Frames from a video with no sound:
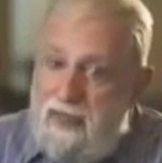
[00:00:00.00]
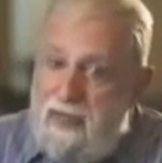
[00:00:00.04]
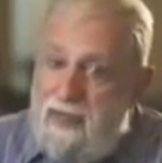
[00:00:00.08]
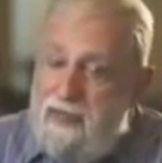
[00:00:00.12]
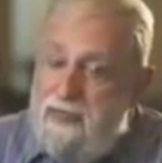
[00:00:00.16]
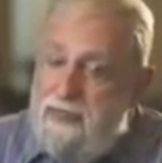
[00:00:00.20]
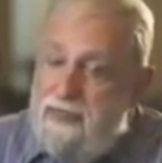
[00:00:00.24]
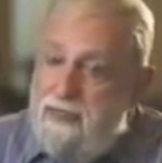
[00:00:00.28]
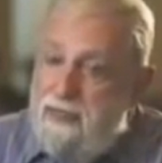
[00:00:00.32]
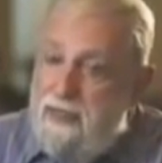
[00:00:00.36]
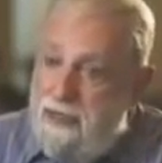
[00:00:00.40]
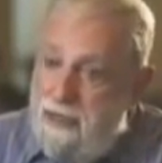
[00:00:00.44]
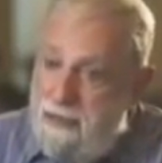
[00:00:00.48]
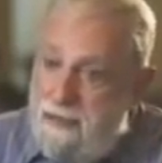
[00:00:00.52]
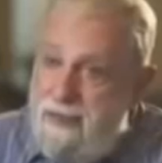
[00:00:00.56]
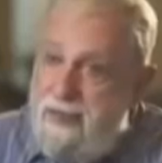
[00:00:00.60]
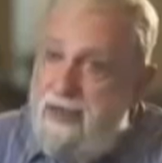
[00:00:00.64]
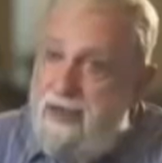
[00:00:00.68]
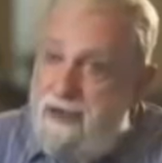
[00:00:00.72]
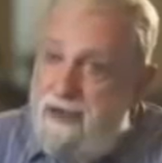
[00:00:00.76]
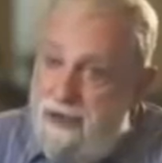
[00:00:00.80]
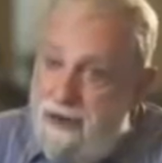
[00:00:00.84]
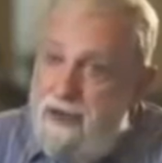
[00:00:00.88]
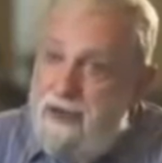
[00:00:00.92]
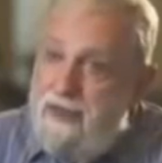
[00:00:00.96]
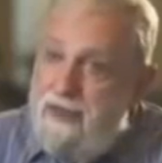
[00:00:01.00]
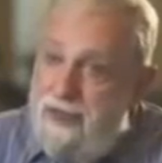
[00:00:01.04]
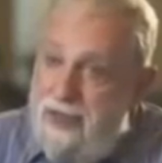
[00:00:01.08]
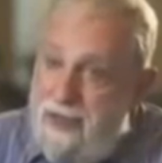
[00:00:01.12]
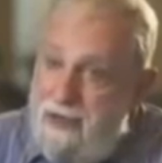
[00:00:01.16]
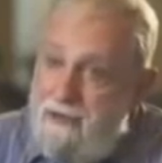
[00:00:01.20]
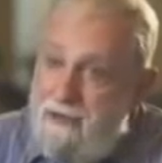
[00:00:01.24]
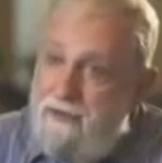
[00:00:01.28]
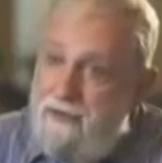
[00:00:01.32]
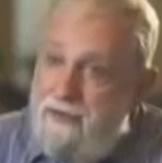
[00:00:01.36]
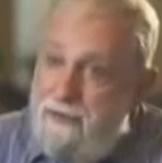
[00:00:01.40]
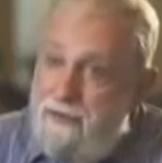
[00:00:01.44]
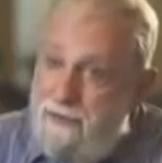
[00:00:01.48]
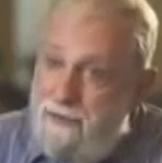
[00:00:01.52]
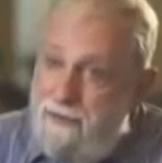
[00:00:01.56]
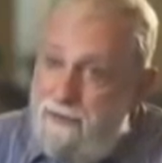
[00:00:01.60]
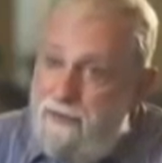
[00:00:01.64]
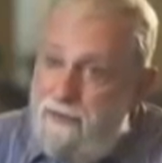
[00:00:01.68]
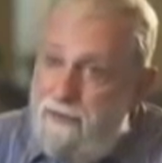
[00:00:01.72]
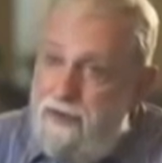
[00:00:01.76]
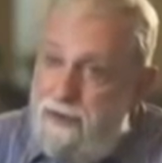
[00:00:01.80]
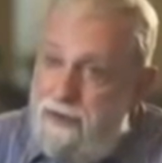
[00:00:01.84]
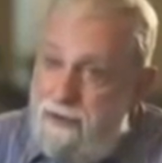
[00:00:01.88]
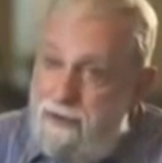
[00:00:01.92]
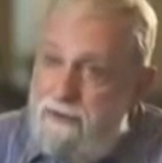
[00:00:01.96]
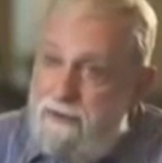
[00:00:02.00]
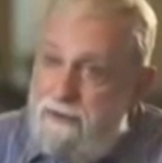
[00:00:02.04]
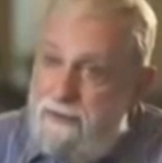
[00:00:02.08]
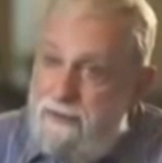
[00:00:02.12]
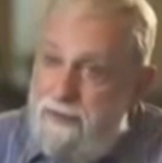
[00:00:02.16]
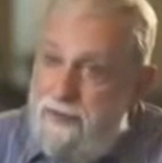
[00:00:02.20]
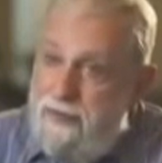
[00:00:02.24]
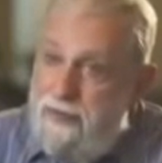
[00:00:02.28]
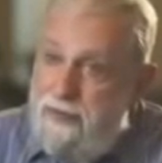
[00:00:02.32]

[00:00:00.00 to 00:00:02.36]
it's going to be a hard life for you.